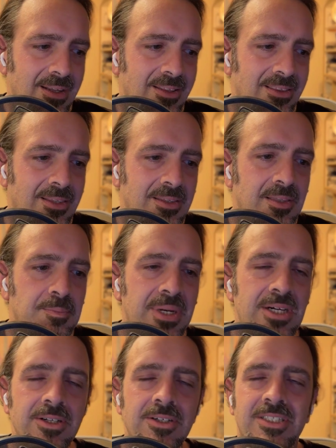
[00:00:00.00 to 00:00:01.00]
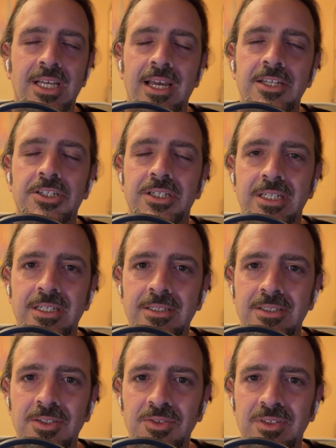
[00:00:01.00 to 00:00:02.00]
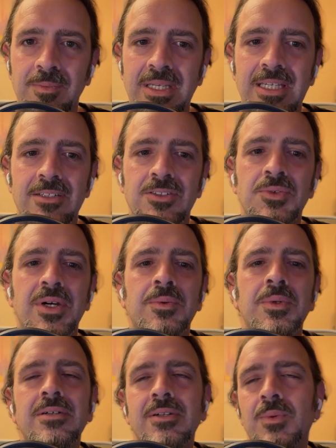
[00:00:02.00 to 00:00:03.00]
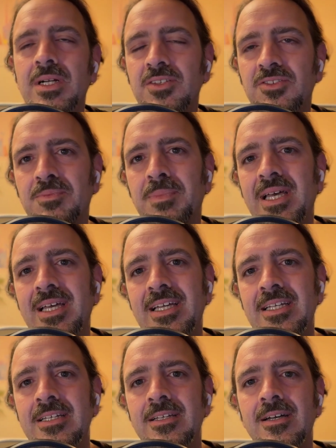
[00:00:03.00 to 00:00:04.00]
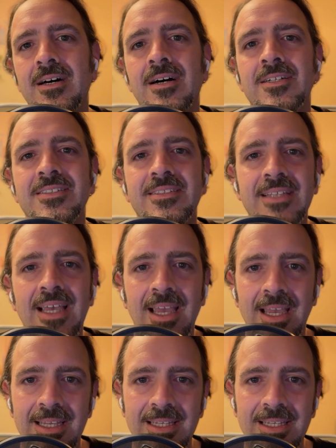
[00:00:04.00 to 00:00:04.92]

the barrier to entry used to be, do I really want to spend a day